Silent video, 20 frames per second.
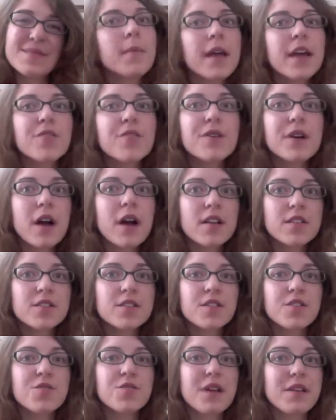In regards
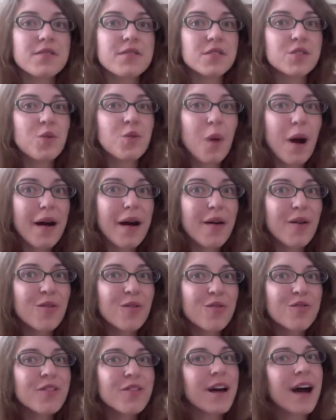to
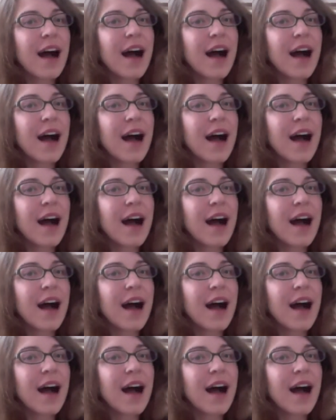2012,